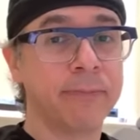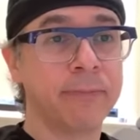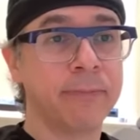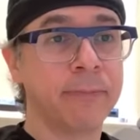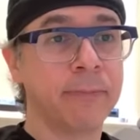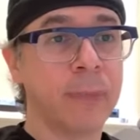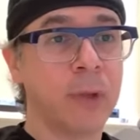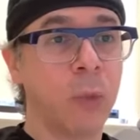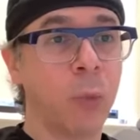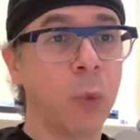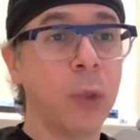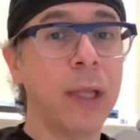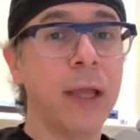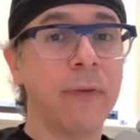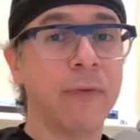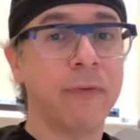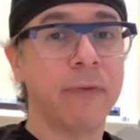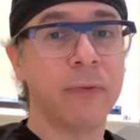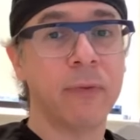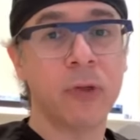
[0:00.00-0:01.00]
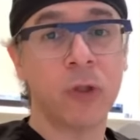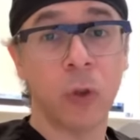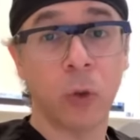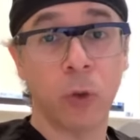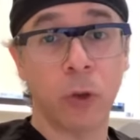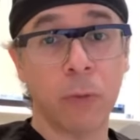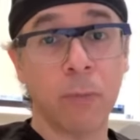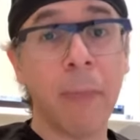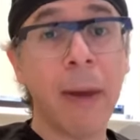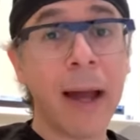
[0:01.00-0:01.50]
will have so-called
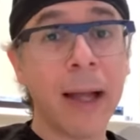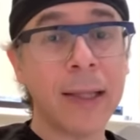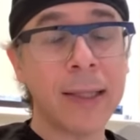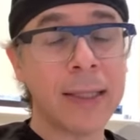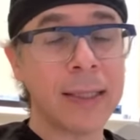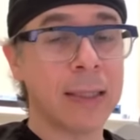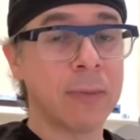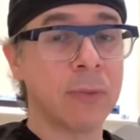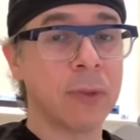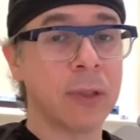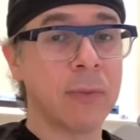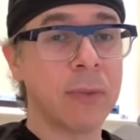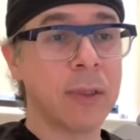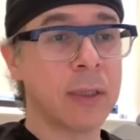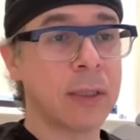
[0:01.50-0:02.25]
mild symptoms,